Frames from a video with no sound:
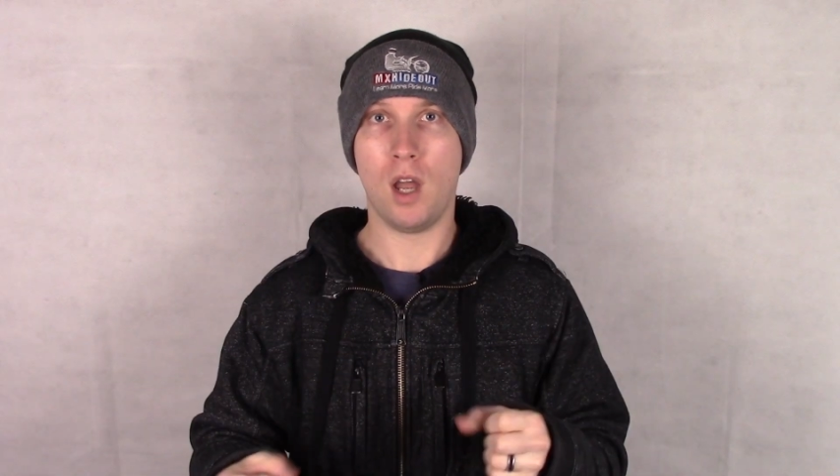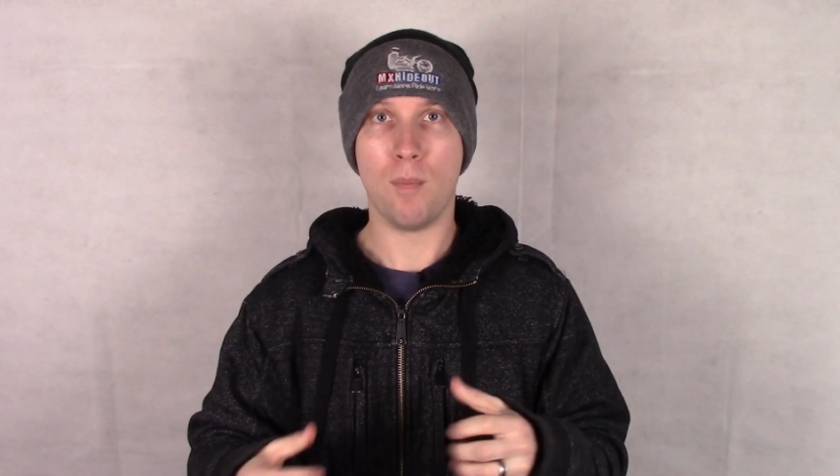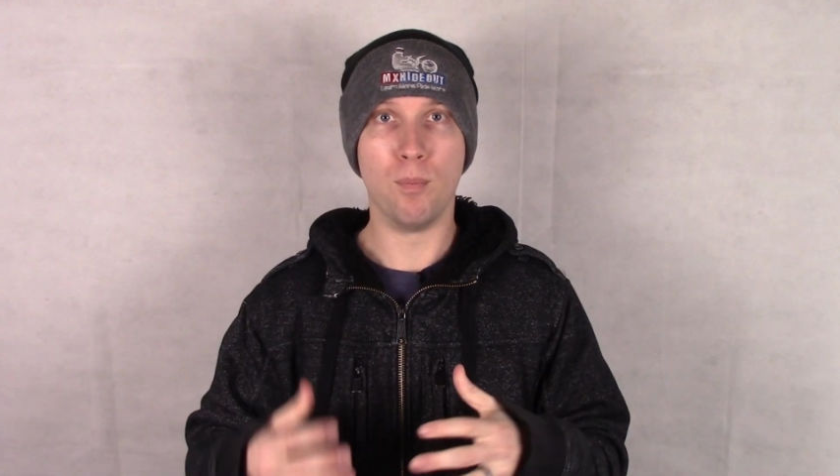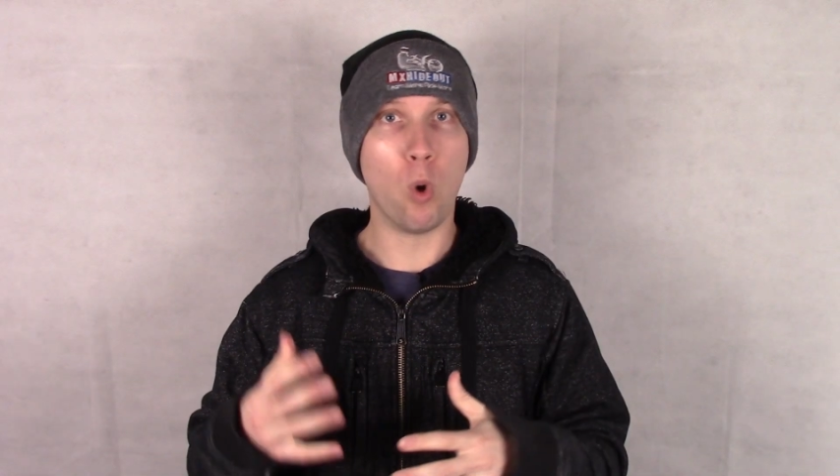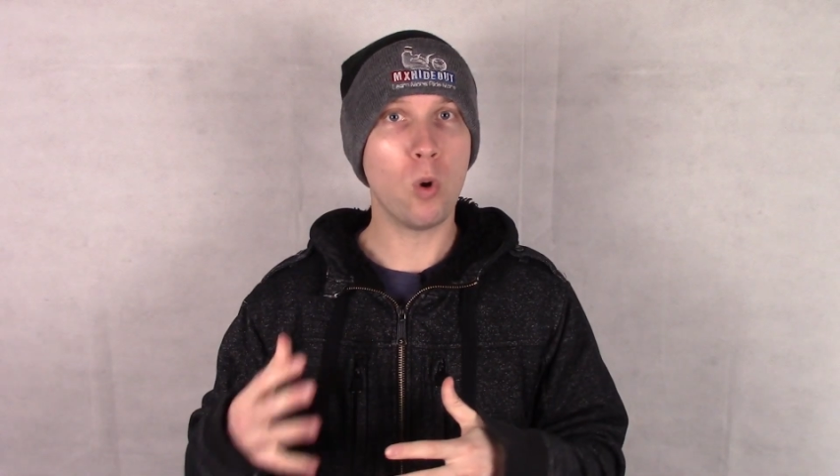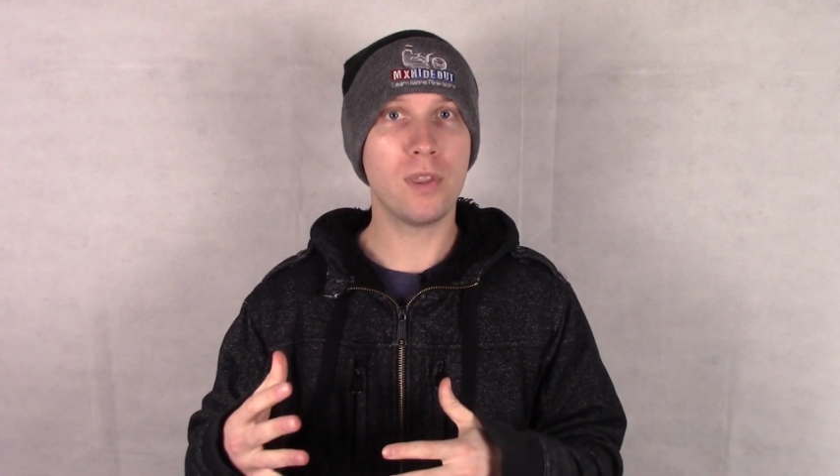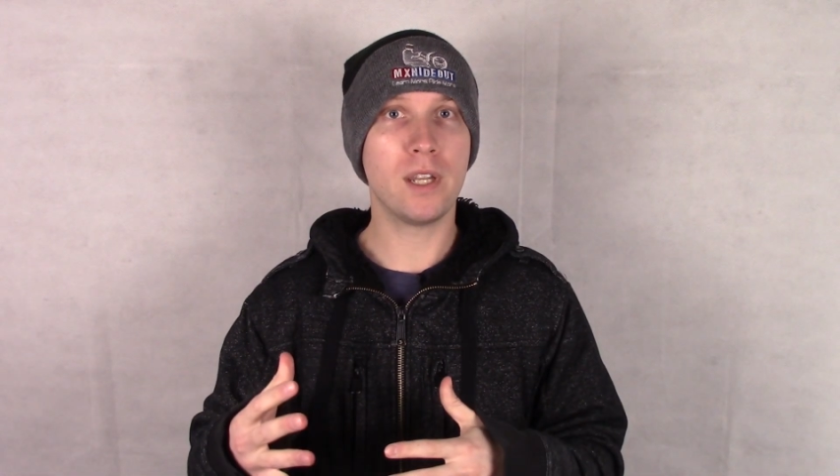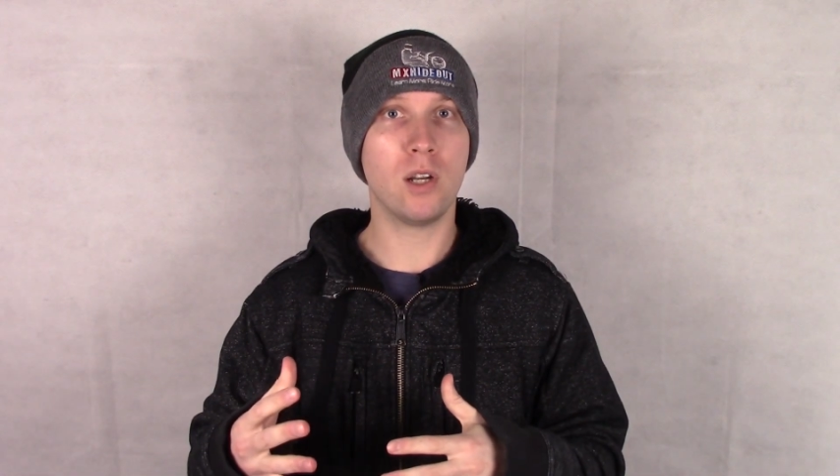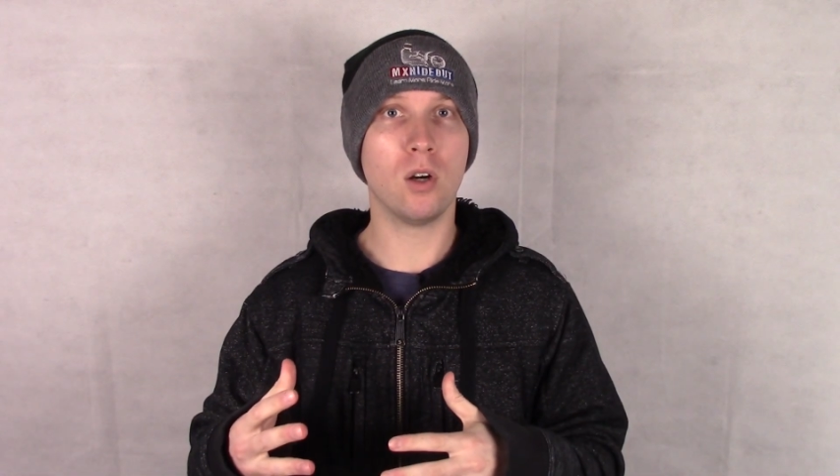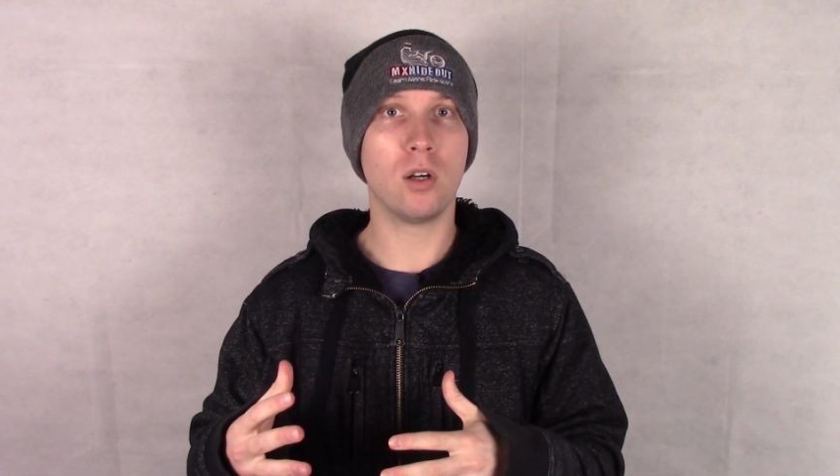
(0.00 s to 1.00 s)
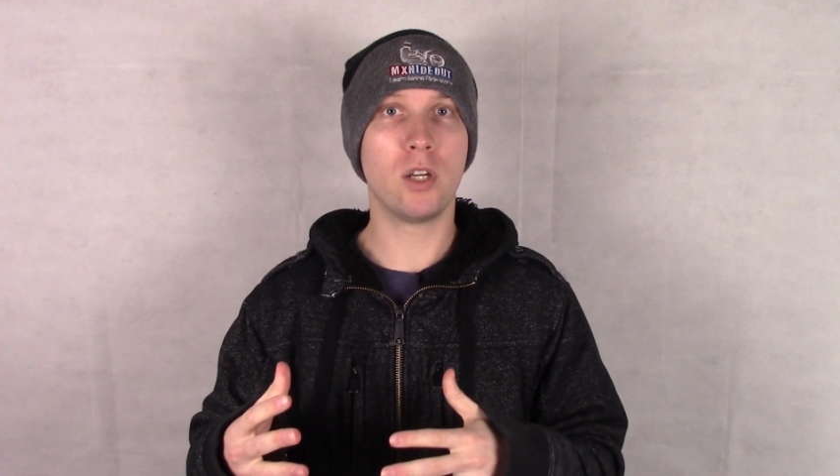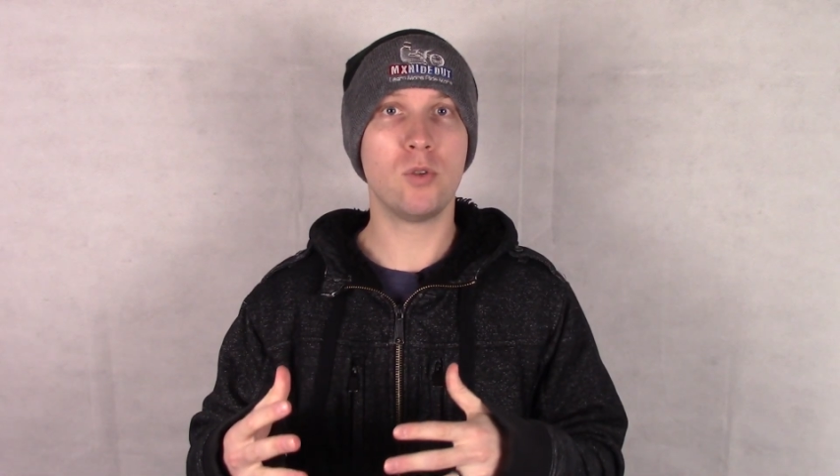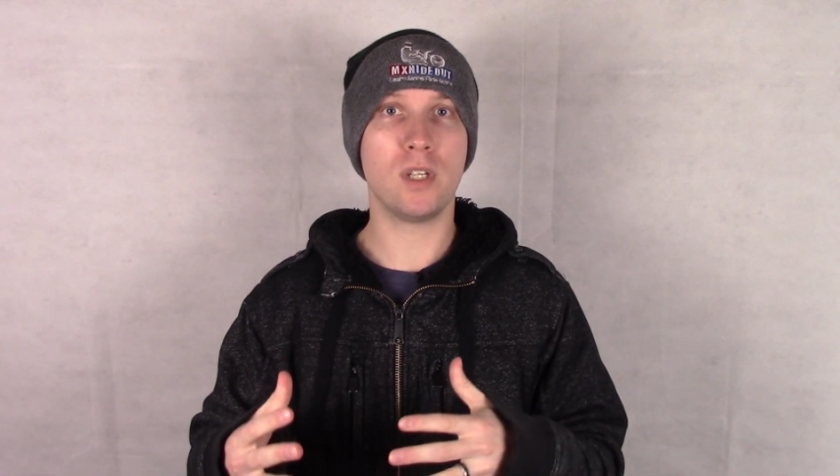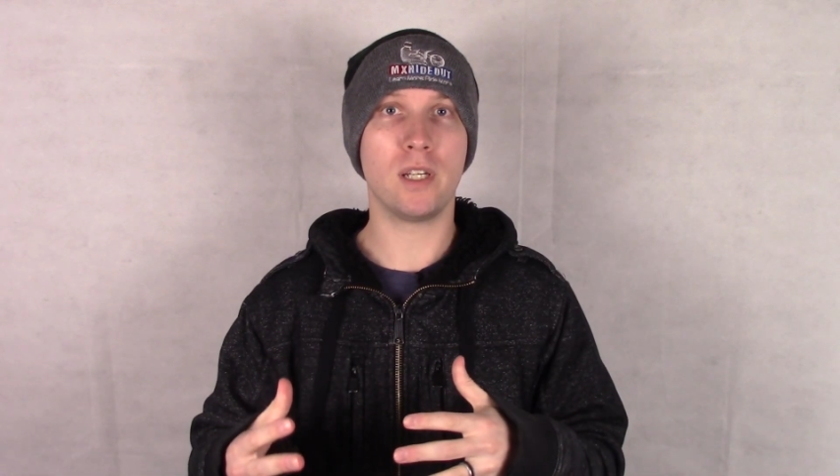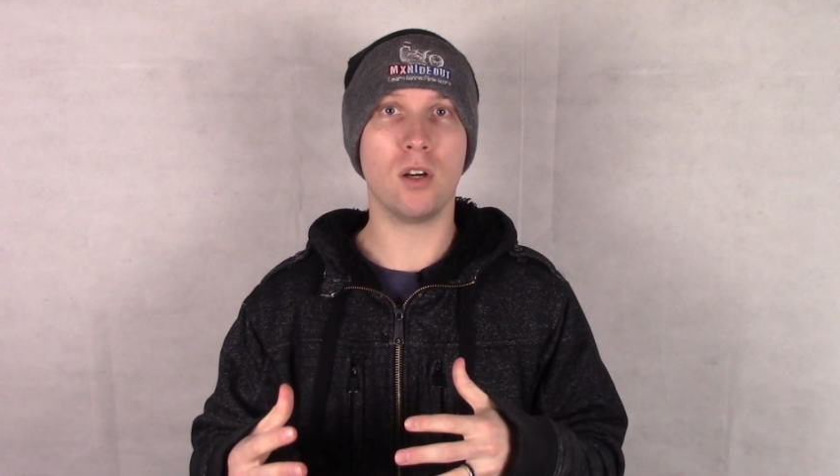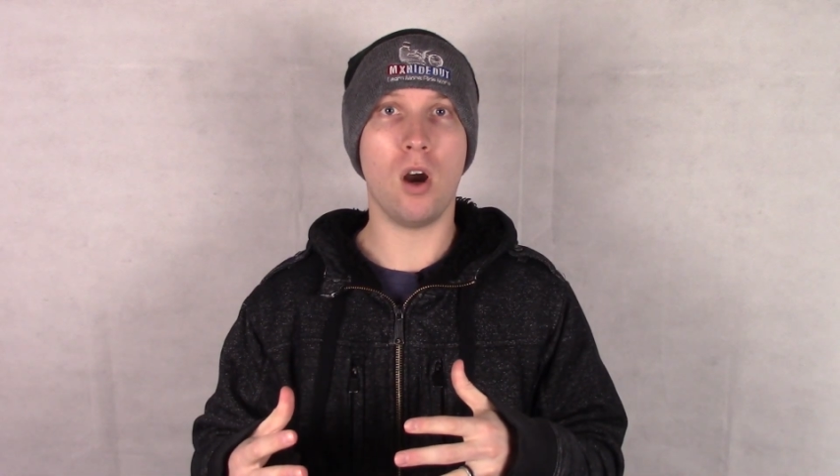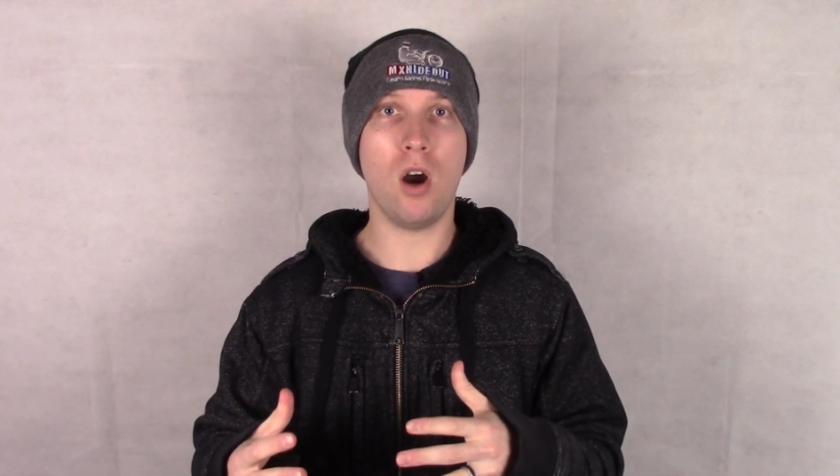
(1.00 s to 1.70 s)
more than you're using your